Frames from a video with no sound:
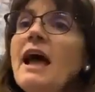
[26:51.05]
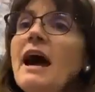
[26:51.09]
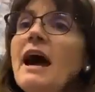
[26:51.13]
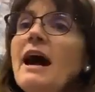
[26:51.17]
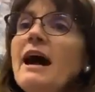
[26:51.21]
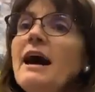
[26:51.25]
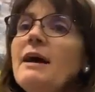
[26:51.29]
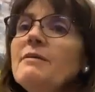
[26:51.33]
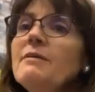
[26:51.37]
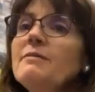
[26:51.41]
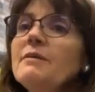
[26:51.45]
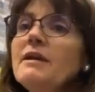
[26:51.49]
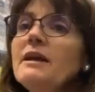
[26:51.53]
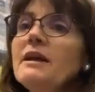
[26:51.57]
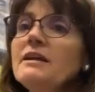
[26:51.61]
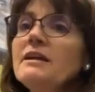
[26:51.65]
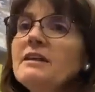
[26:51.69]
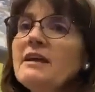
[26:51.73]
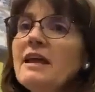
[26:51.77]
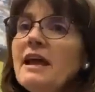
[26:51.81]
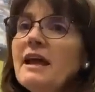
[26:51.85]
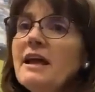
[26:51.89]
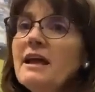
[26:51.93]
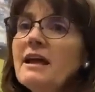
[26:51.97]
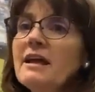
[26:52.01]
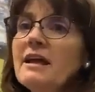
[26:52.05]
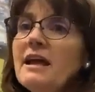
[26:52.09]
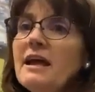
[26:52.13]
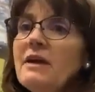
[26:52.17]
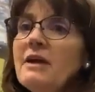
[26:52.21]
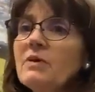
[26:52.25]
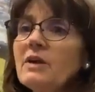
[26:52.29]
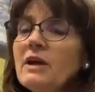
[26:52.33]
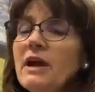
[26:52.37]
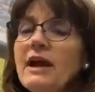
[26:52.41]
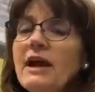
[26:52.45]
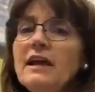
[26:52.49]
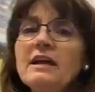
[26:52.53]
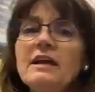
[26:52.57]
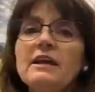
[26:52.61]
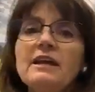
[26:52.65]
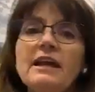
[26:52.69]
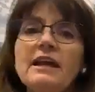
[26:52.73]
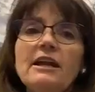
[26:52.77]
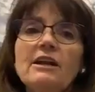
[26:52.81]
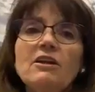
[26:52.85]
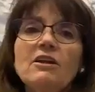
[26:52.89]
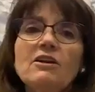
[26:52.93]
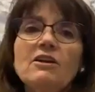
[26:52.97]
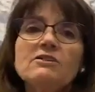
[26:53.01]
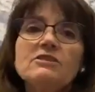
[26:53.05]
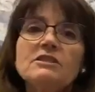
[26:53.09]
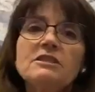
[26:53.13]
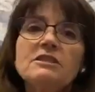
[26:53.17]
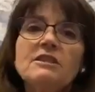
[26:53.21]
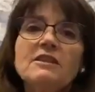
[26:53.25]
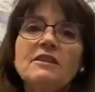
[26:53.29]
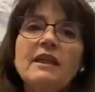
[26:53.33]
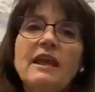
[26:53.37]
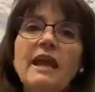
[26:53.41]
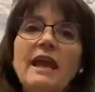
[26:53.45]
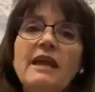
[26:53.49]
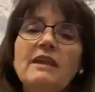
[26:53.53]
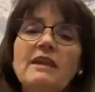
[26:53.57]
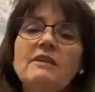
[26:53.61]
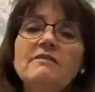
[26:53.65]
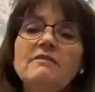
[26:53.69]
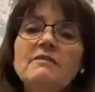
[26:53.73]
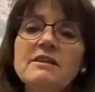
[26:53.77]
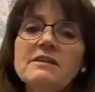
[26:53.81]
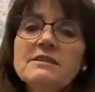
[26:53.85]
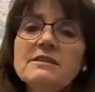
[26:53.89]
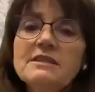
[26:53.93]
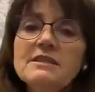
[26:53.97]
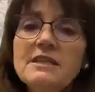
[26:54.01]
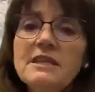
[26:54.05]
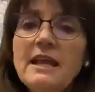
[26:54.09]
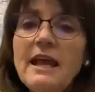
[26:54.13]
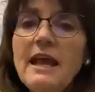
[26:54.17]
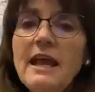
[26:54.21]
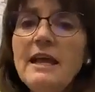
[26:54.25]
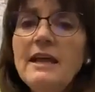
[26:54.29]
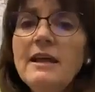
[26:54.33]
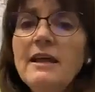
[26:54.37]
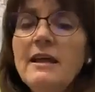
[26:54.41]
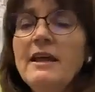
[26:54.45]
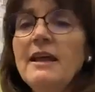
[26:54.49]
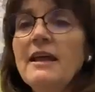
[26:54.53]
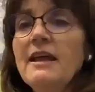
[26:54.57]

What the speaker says: And we're kind of getting close to the end of this today.